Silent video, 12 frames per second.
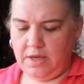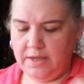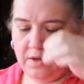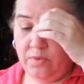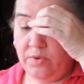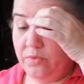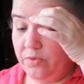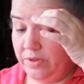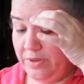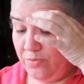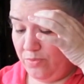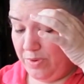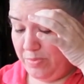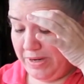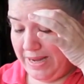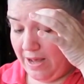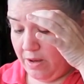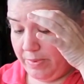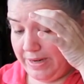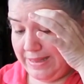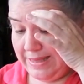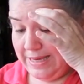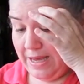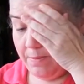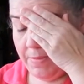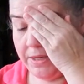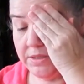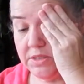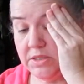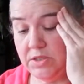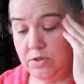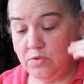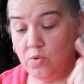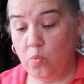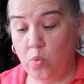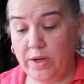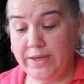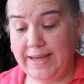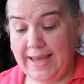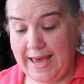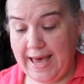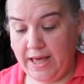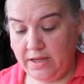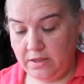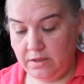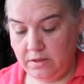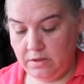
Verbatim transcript: I don't want to really rip it out, but I think I might just do the one cat